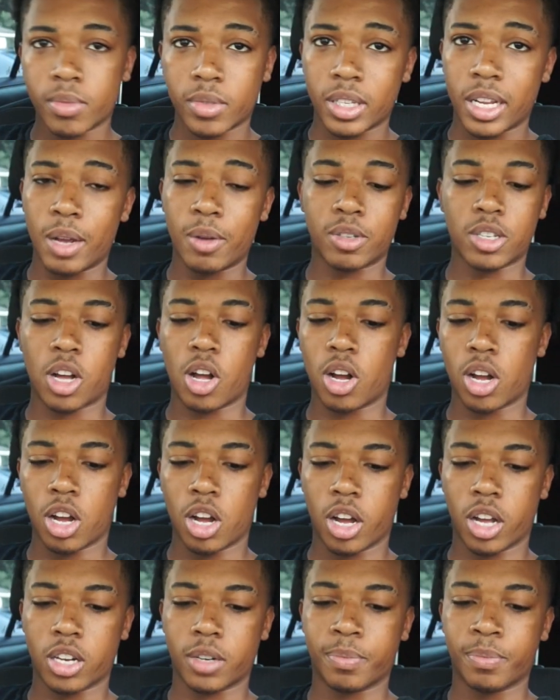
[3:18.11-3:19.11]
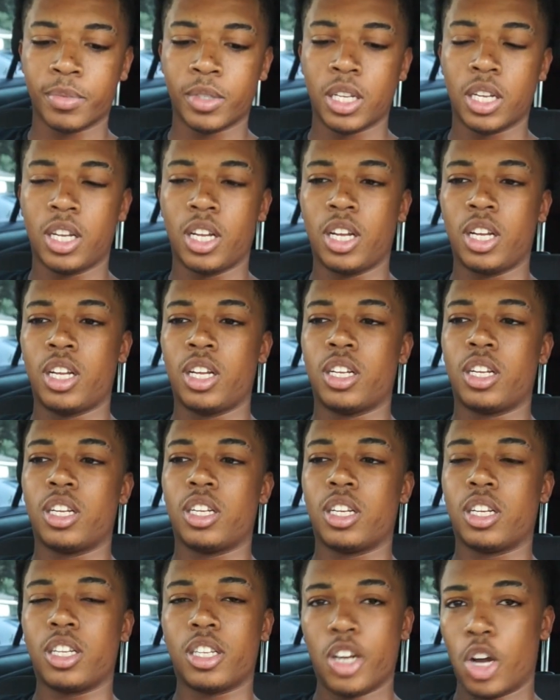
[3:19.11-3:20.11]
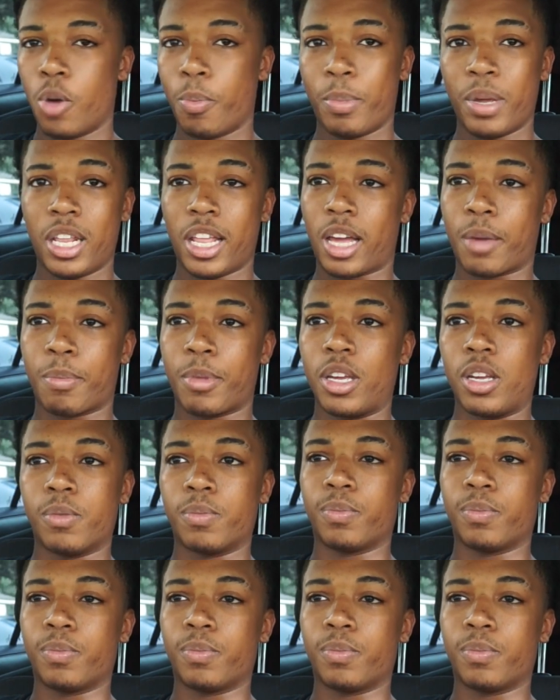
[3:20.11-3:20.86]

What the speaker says: they was all gone. Don't be like me.